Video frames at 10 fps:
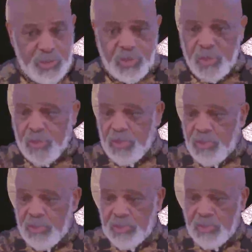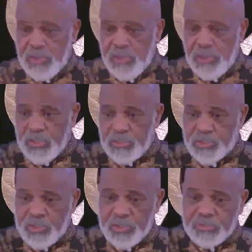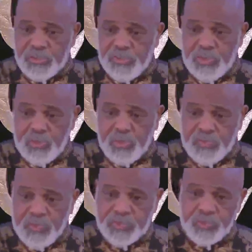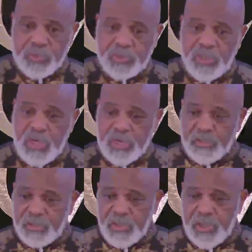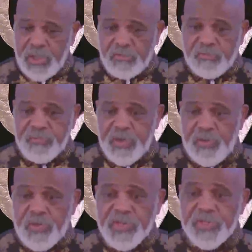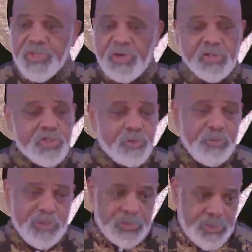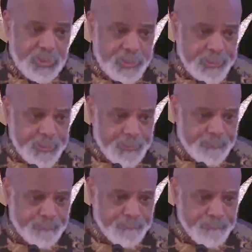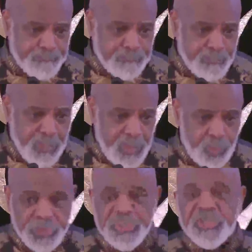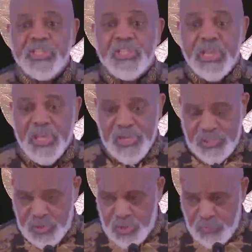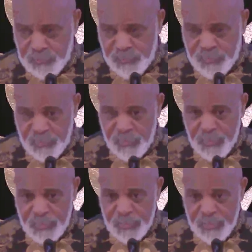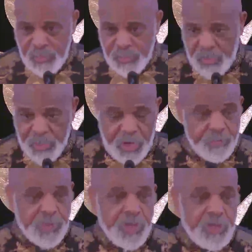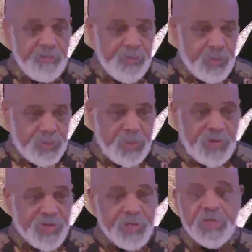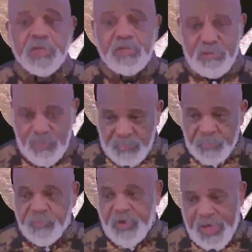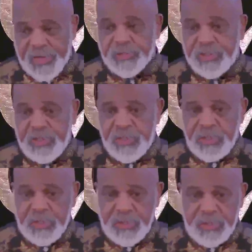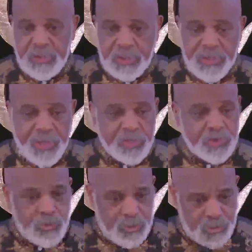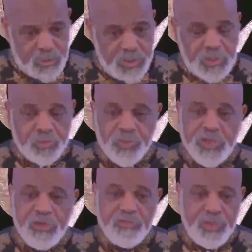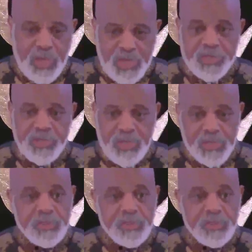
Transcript: are, in terms of the universal clock, a very young species. We're seedlings. And our behaviors are indicative of the fact that there are certain things we have not yet